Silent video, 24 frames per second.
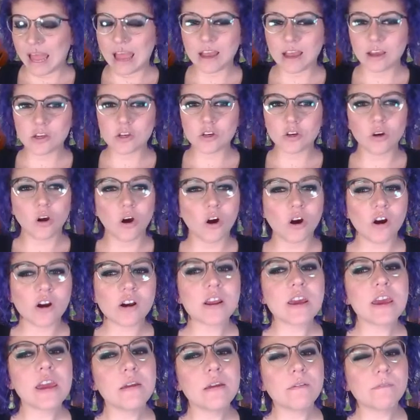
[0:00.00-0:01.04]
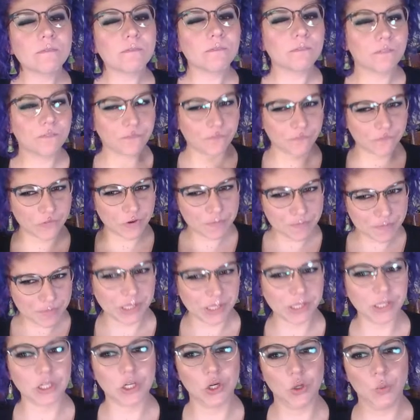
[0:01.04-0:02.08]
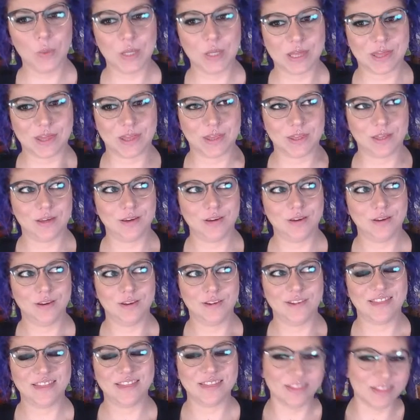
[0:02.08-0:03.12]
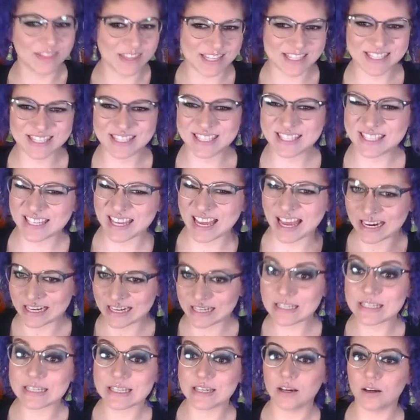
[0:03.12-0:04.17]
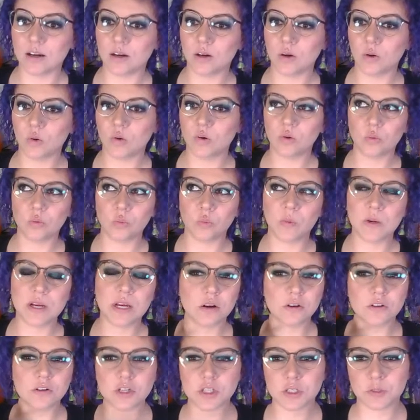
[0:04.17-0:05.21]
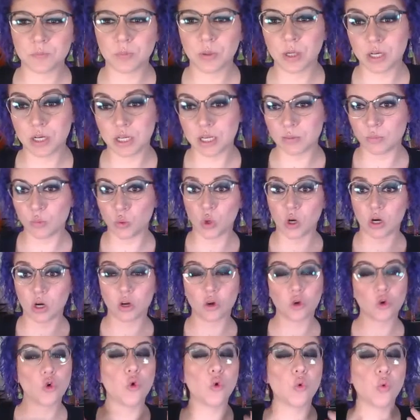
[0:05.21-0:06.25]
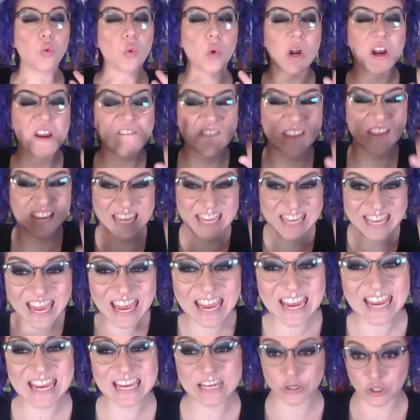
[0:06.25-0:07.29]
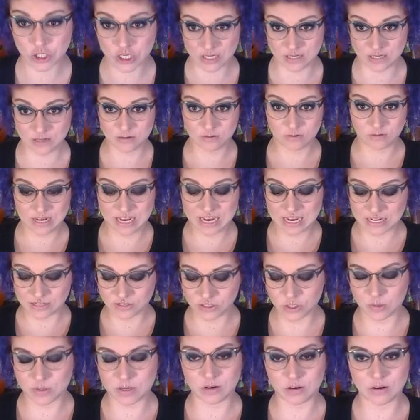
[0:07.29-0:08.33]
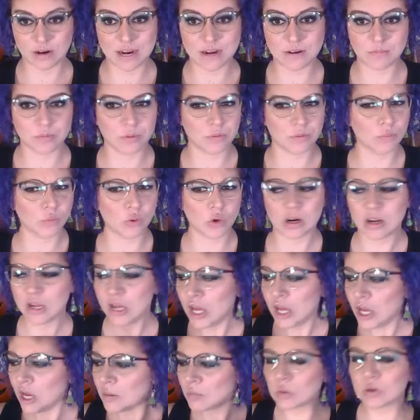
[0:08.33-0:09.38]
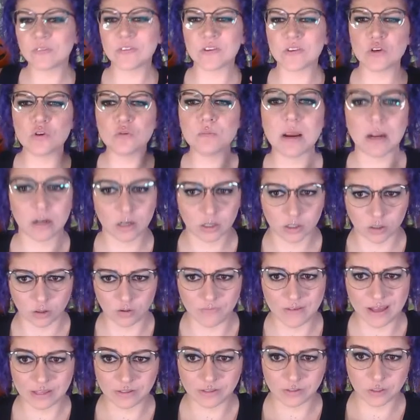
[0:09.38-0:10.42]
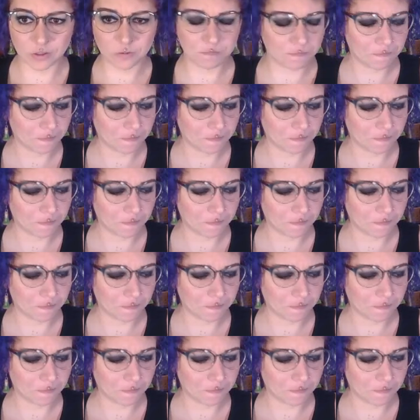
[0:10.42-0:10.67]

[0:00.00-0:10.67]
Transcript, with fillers: you're already familiar with this idea. We're just putting more quantification into it, right? The more more of a numerical value.